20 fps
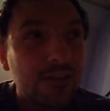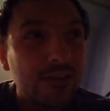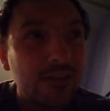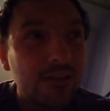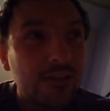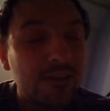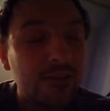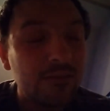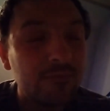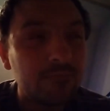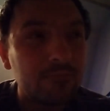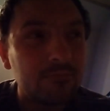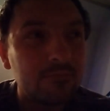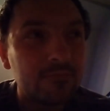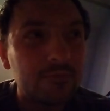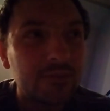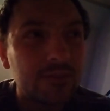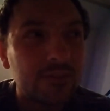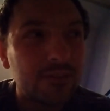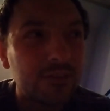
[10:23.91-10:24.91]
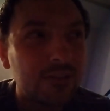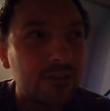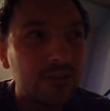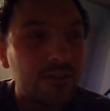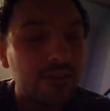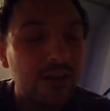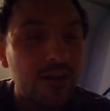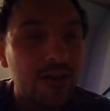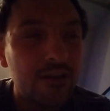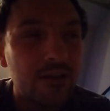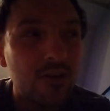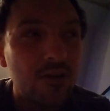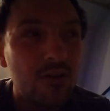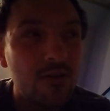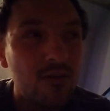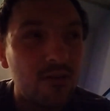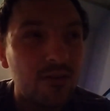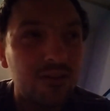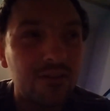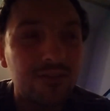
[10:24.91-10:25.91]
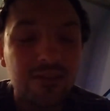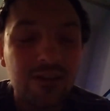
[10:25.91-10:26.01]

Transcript: uh, did I say cock?